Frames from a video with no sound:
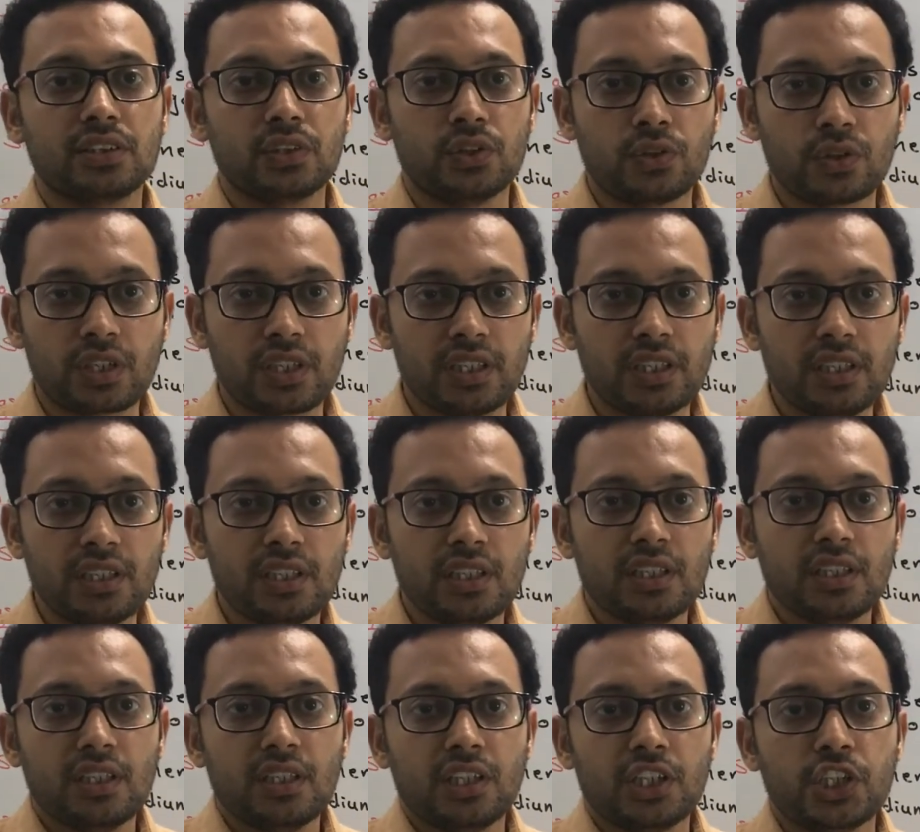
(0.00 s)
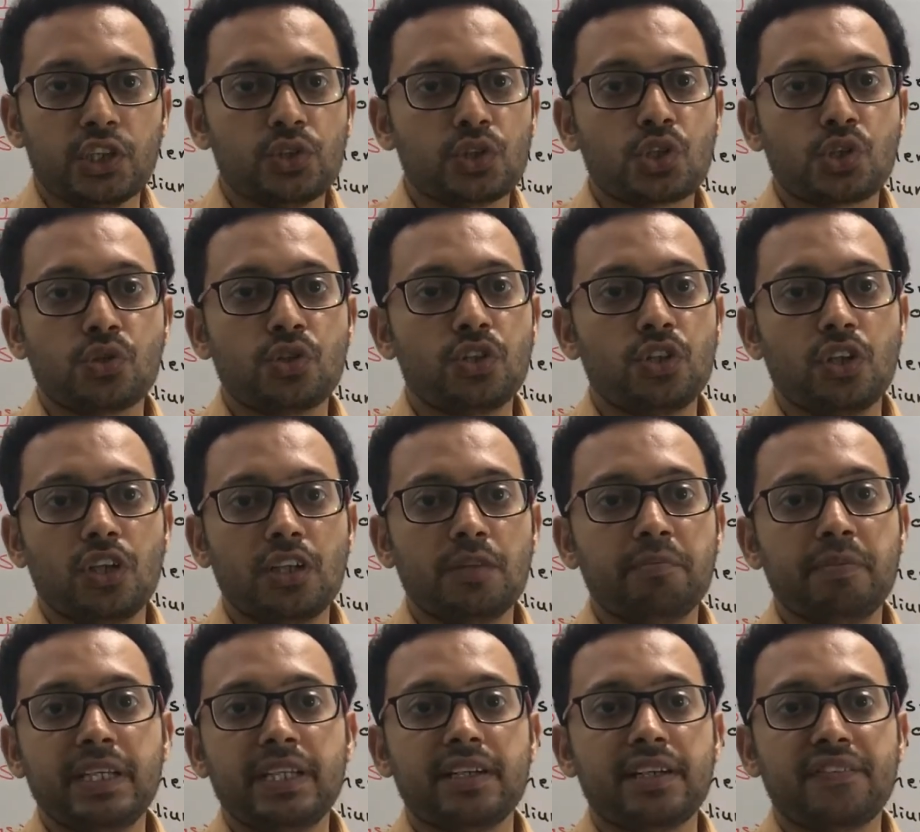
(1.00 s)
Okay, you should
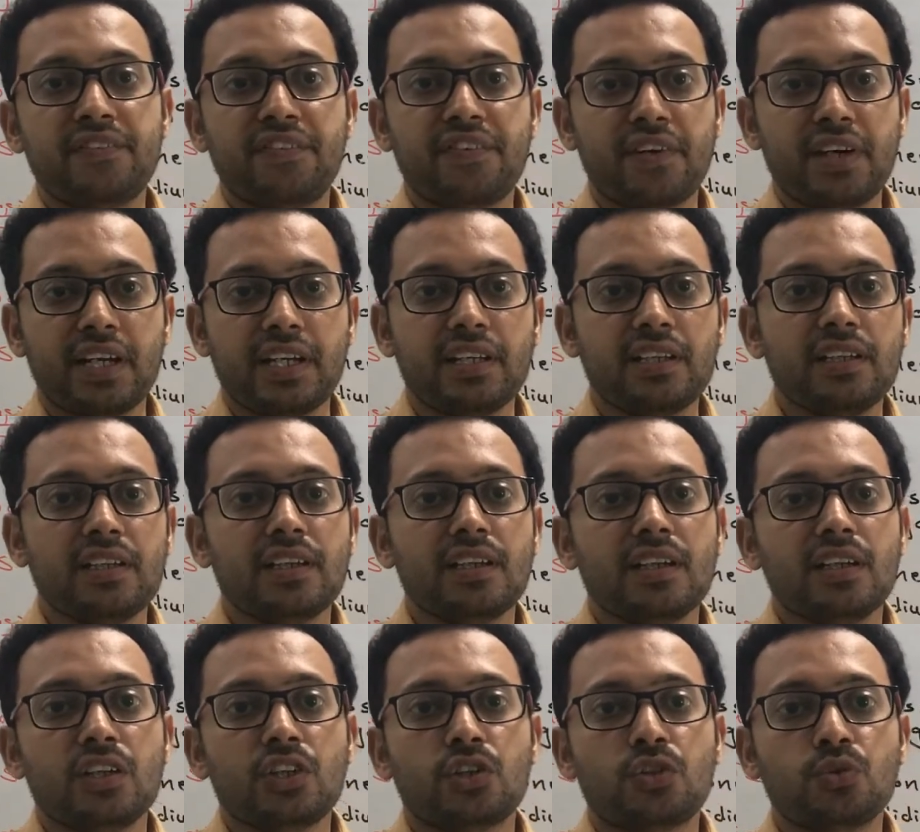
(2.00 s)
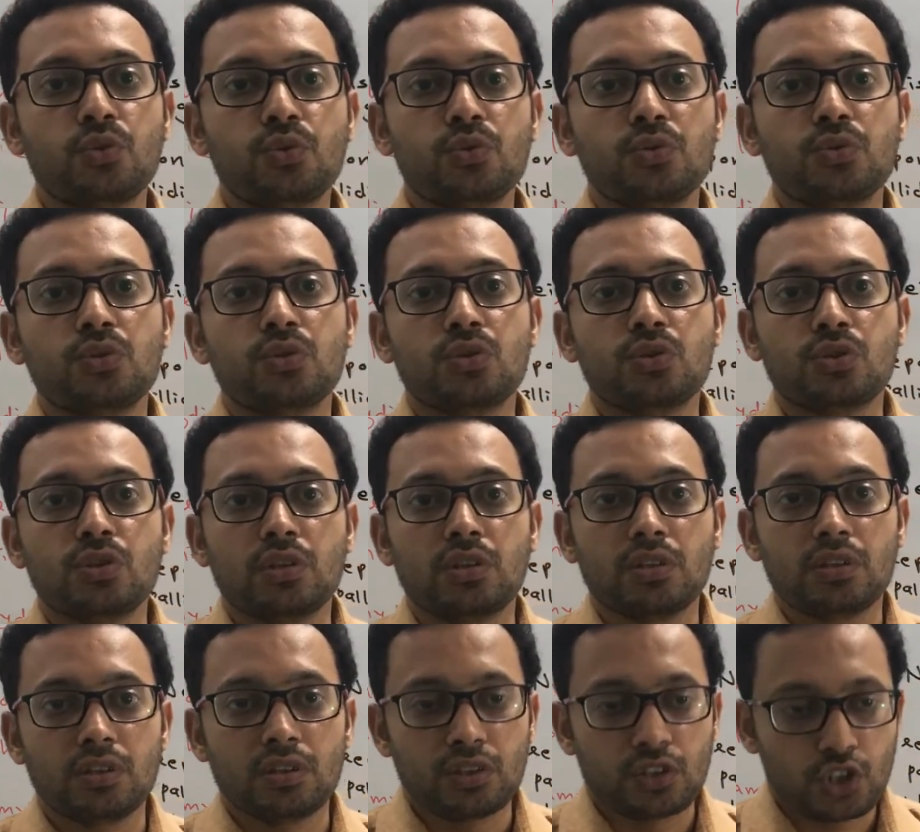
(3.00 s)
not be refrained to
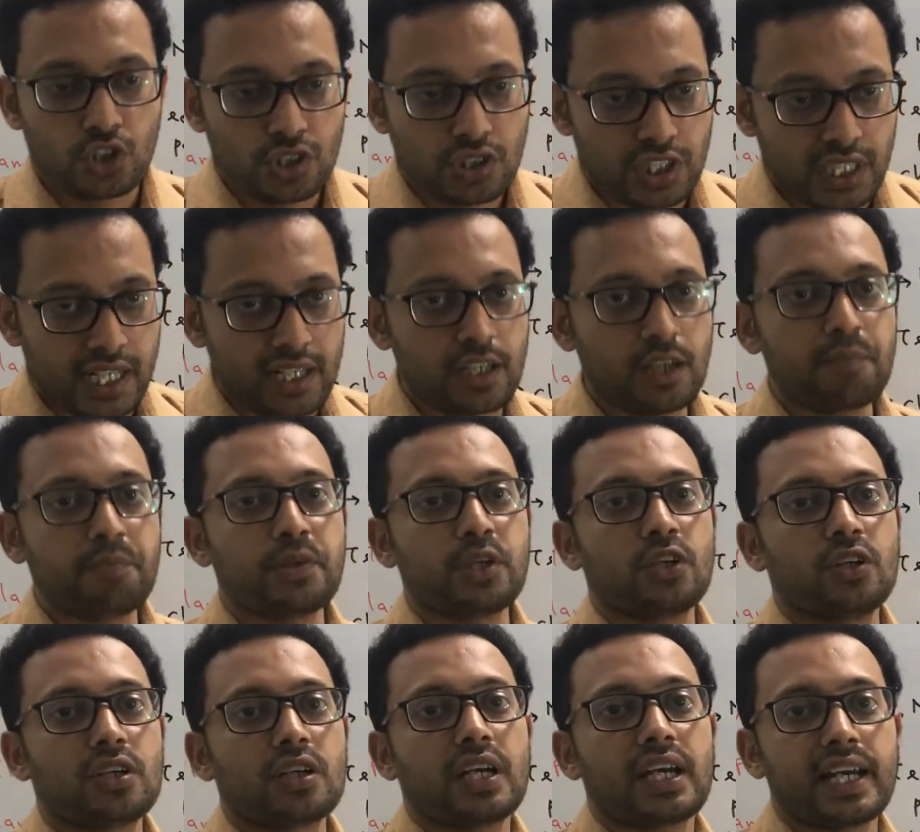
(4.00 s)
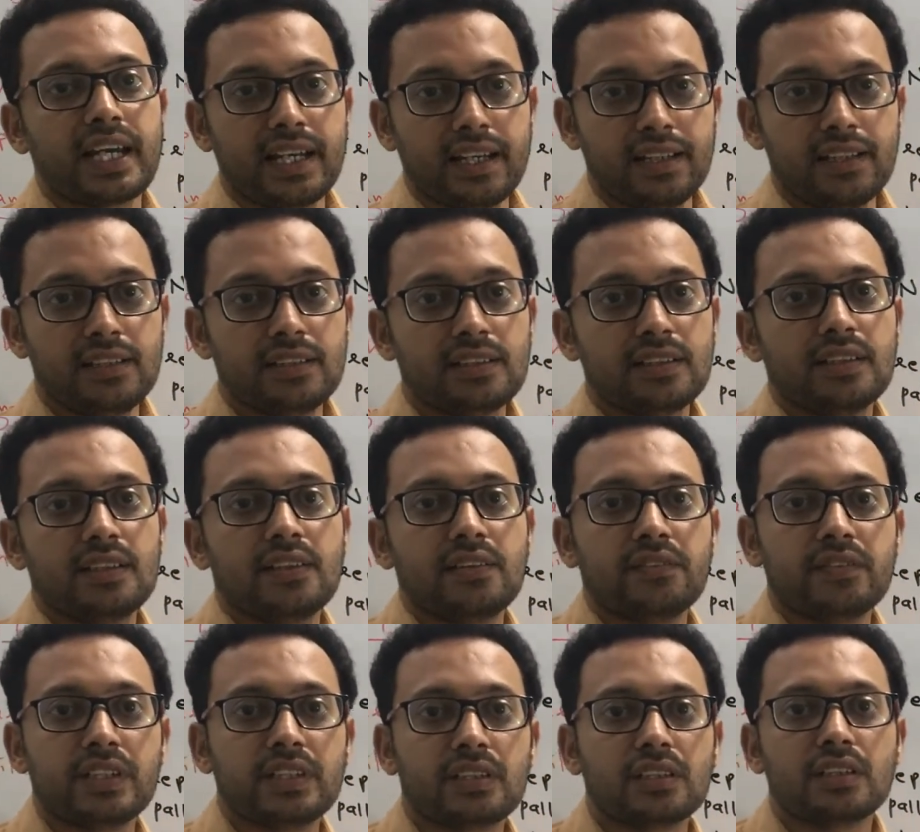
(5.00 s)
check up your
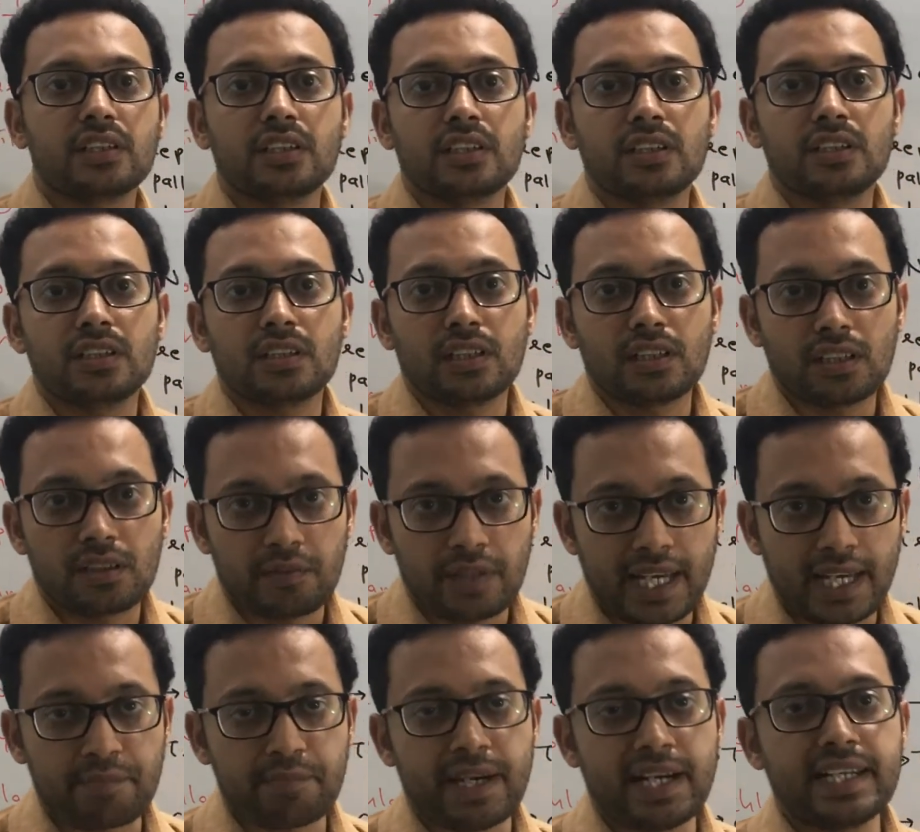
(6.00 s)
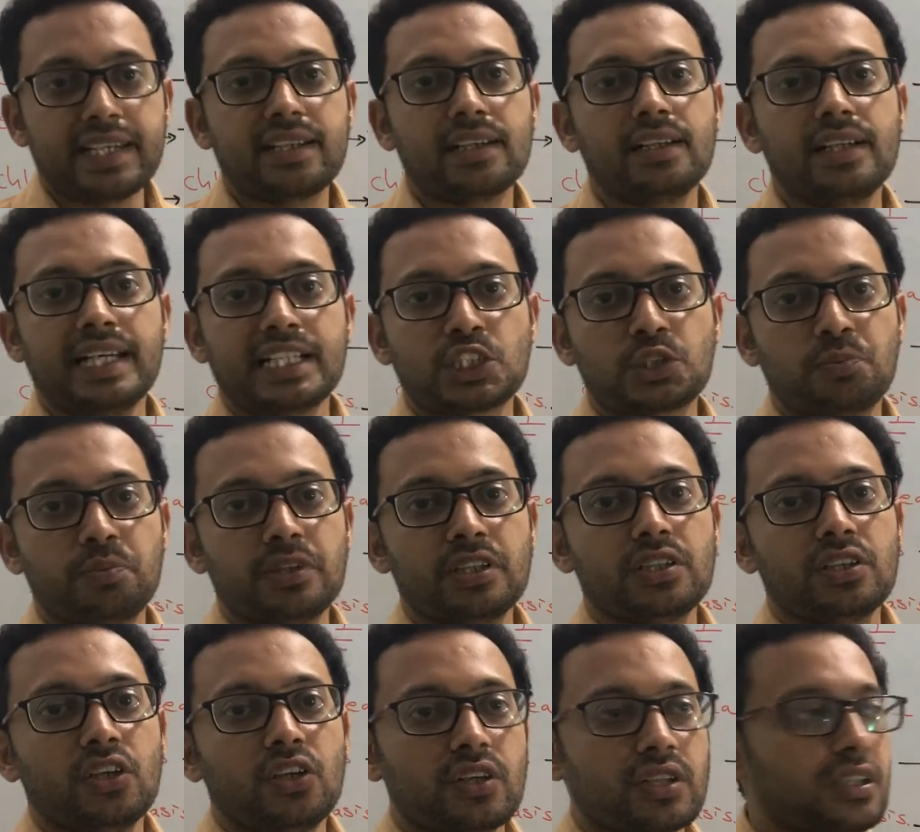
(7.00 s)
health with a medical
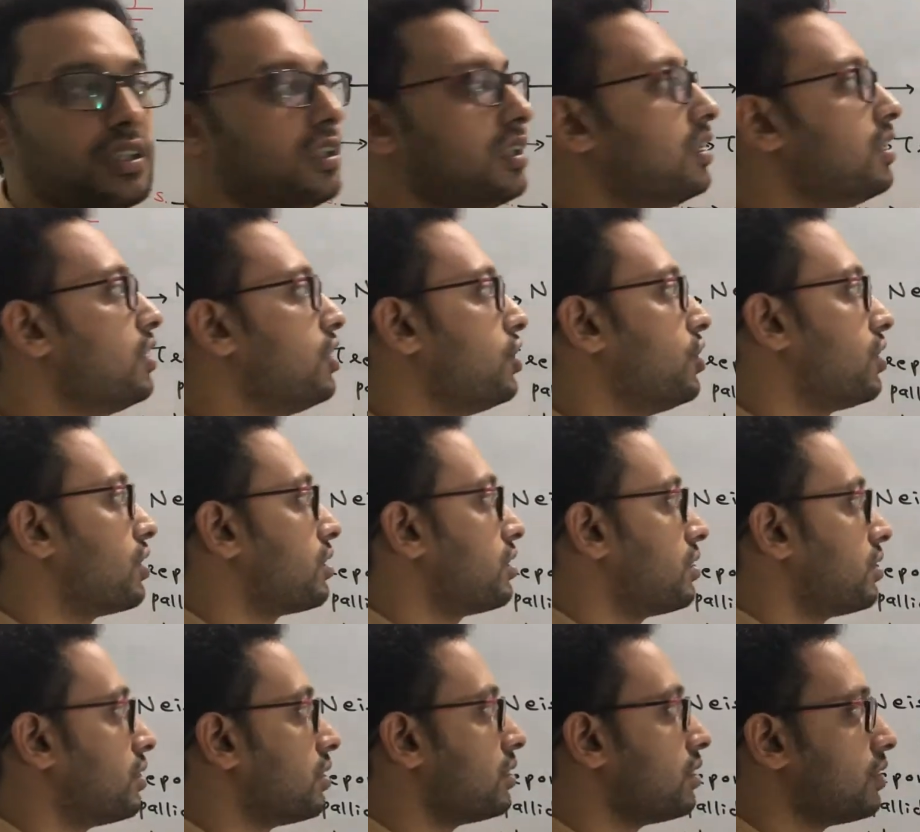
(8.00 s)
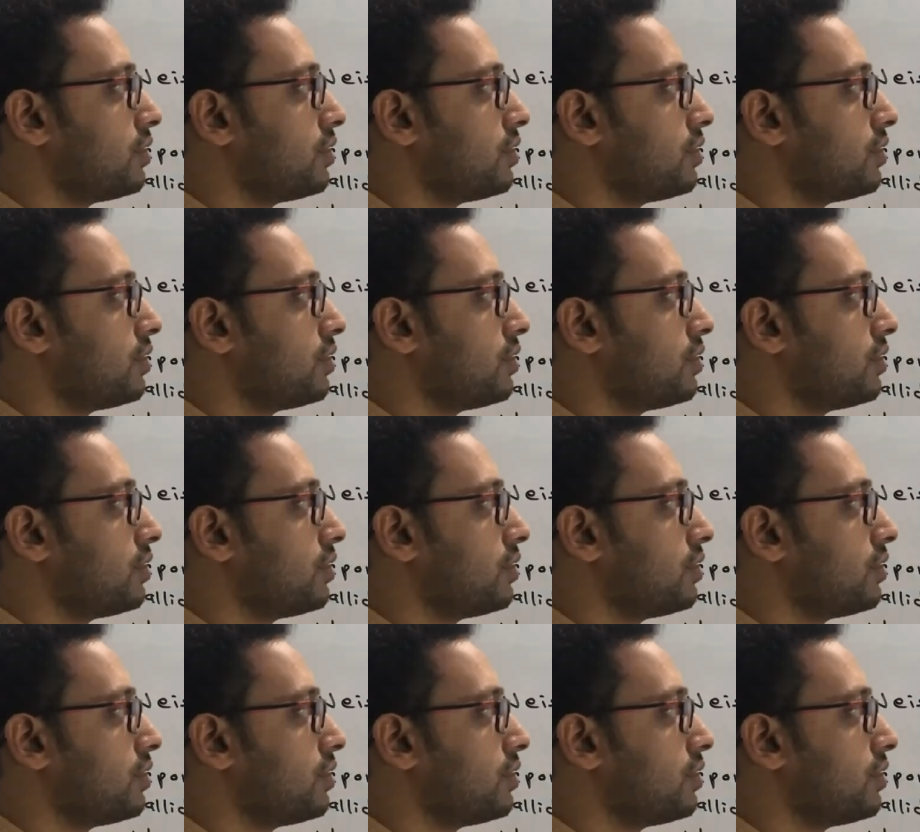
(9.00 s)
expert or a doctor.